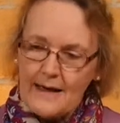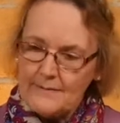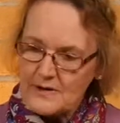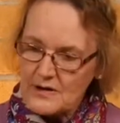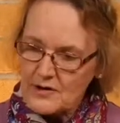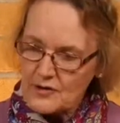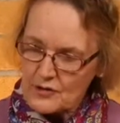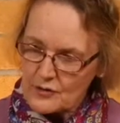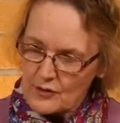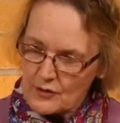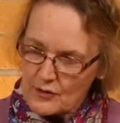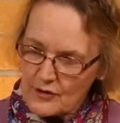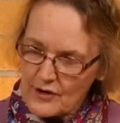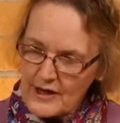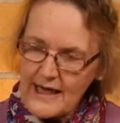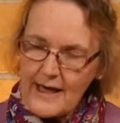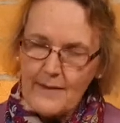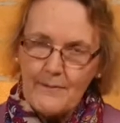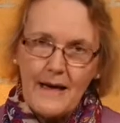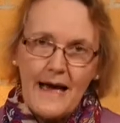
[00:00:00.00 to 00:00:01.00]

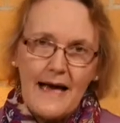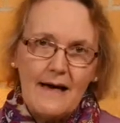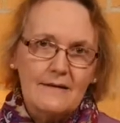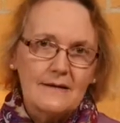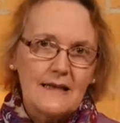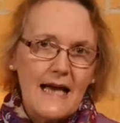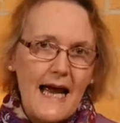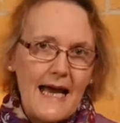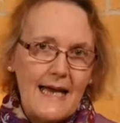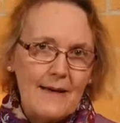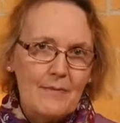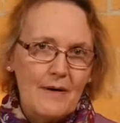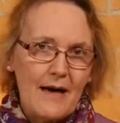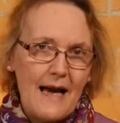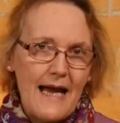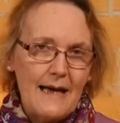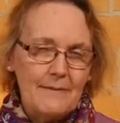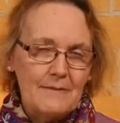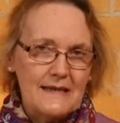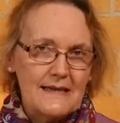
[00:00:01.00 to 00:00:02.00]
story about
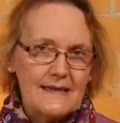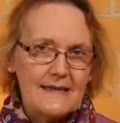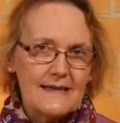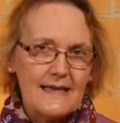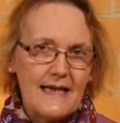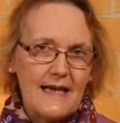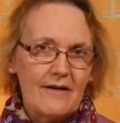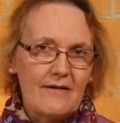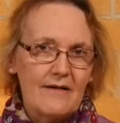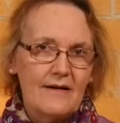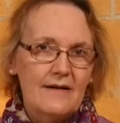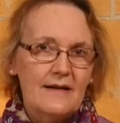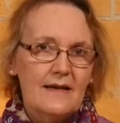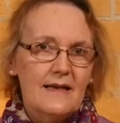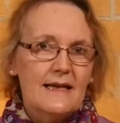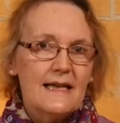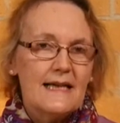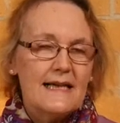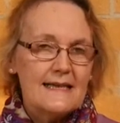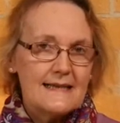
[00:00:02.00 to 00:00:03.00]
Abraham and Sarah
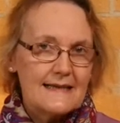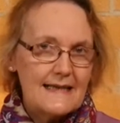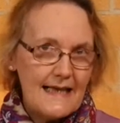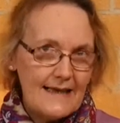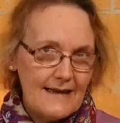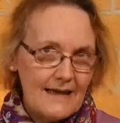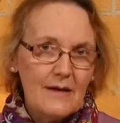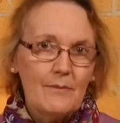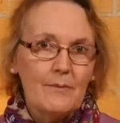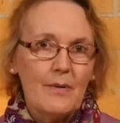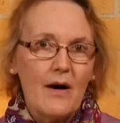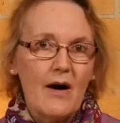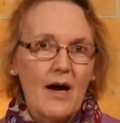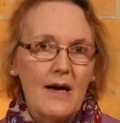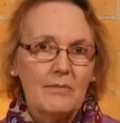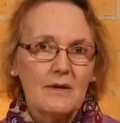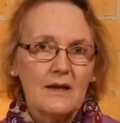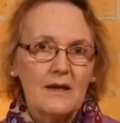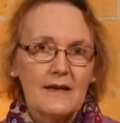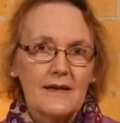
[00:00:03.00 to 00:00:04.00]
is in the
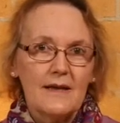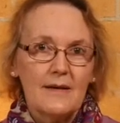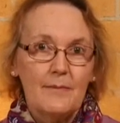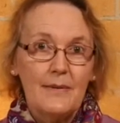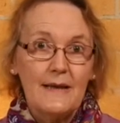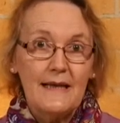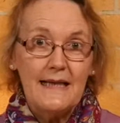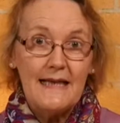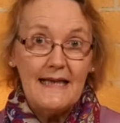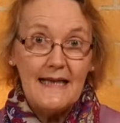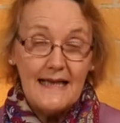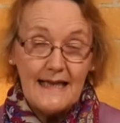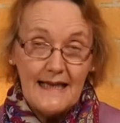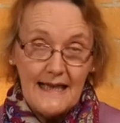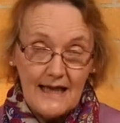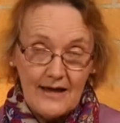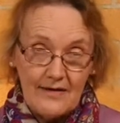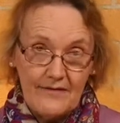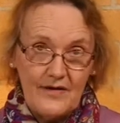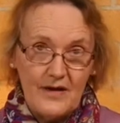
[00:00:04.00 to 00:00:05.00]
Bible, at the
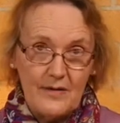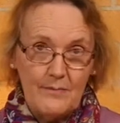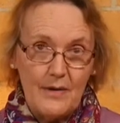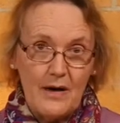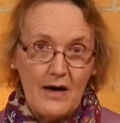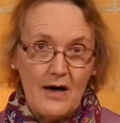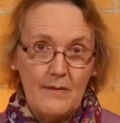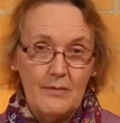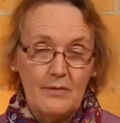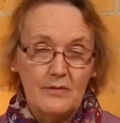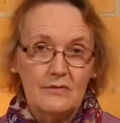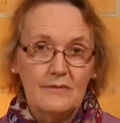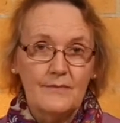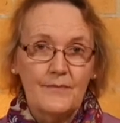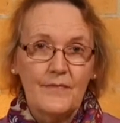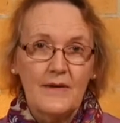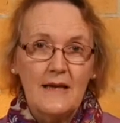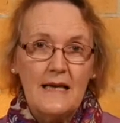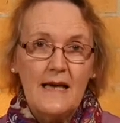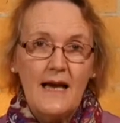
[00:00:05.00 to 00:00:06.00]
beginning of the Bible.
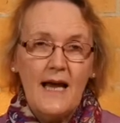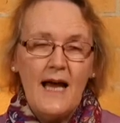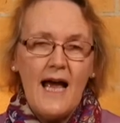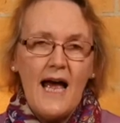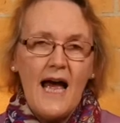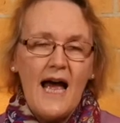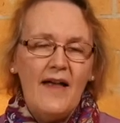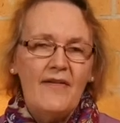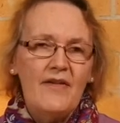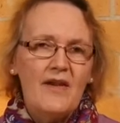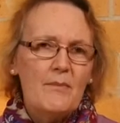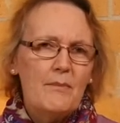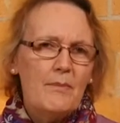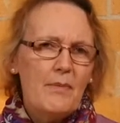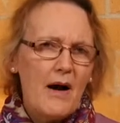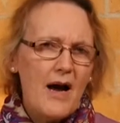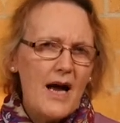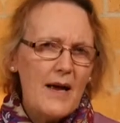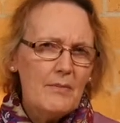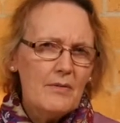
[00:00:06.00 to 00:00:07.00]
And the
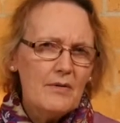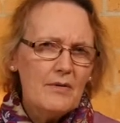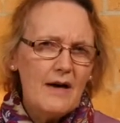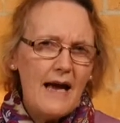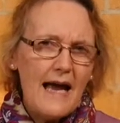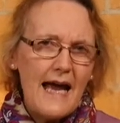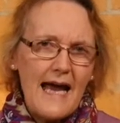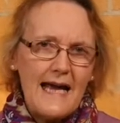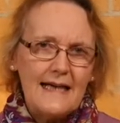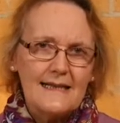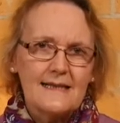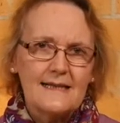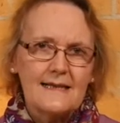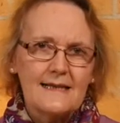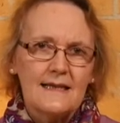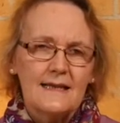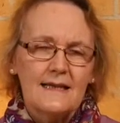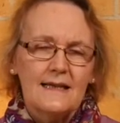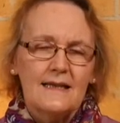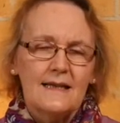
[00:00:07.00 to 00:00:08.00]
Bible has
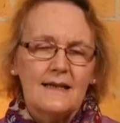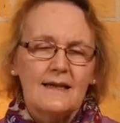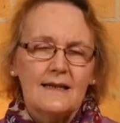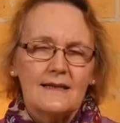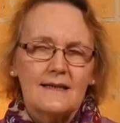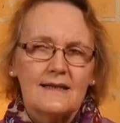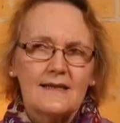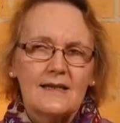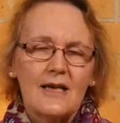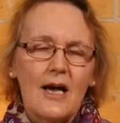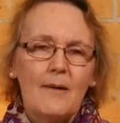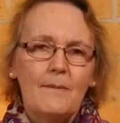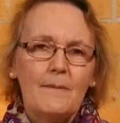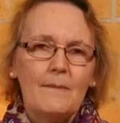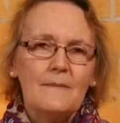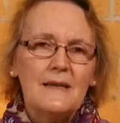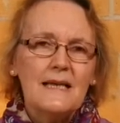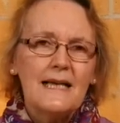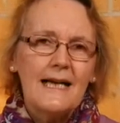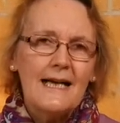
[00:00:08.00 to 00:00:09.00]

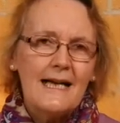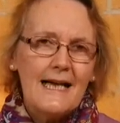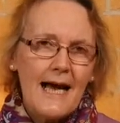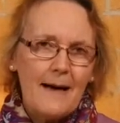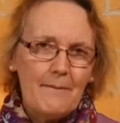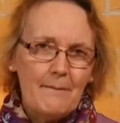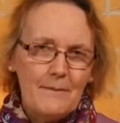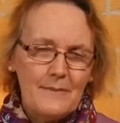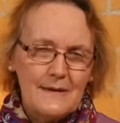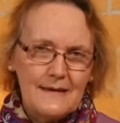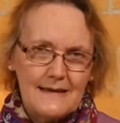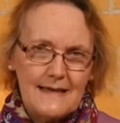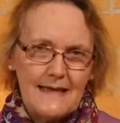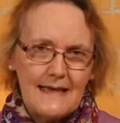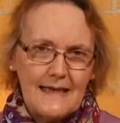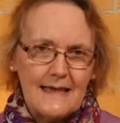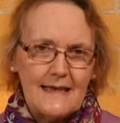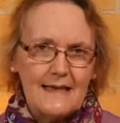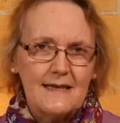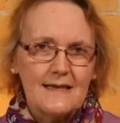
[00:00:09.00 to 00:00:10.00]
some numbers
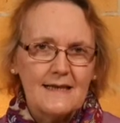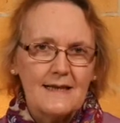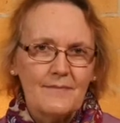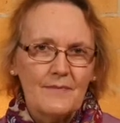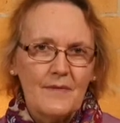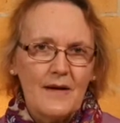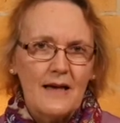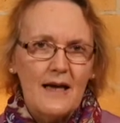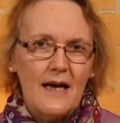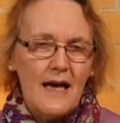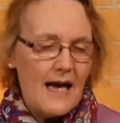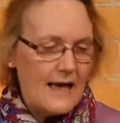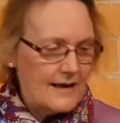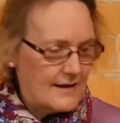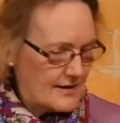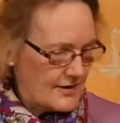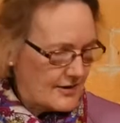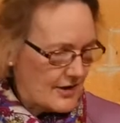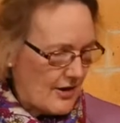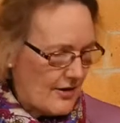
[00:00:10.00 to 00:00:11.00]
in it. And
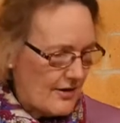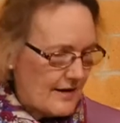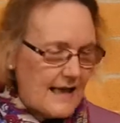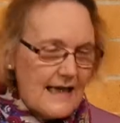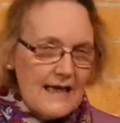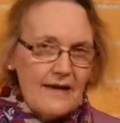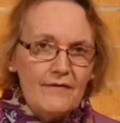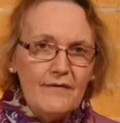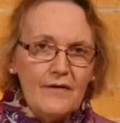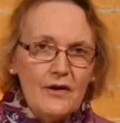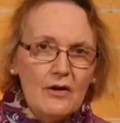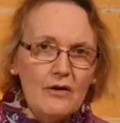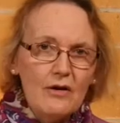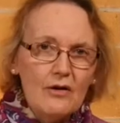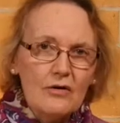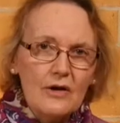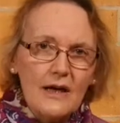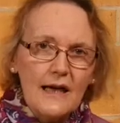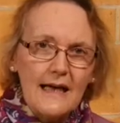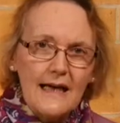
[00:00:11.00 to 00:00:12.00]
so if you
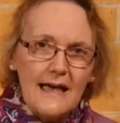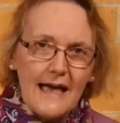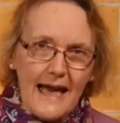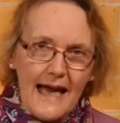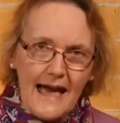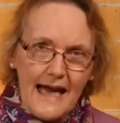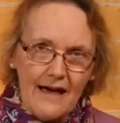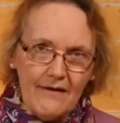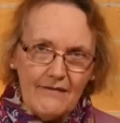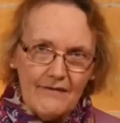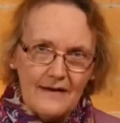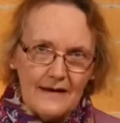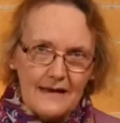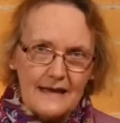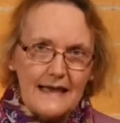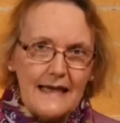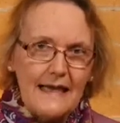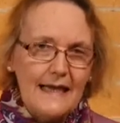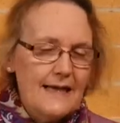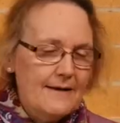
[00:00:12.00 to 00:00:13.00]
look
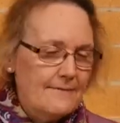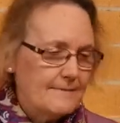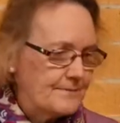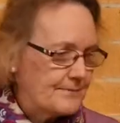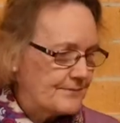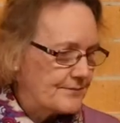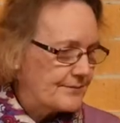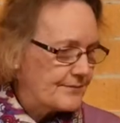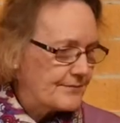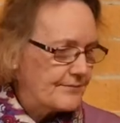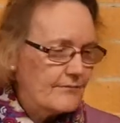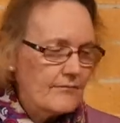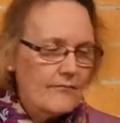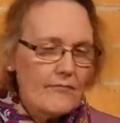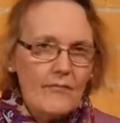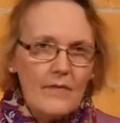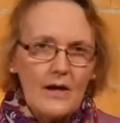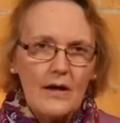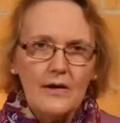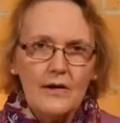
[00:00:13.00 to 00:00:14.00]
carefully,
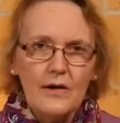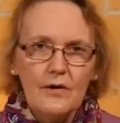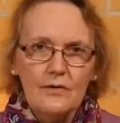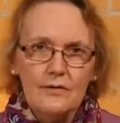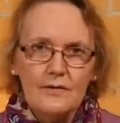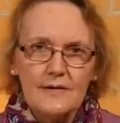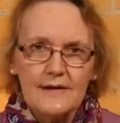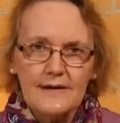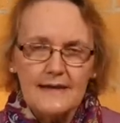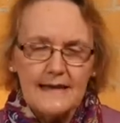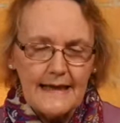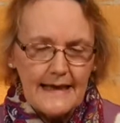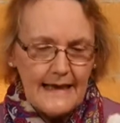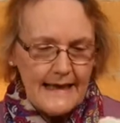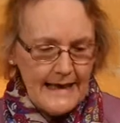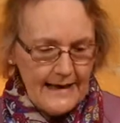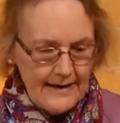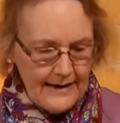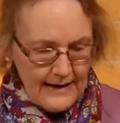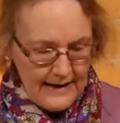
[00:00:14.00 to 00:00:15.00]
you'll
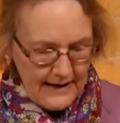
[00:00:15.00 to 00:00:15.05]
see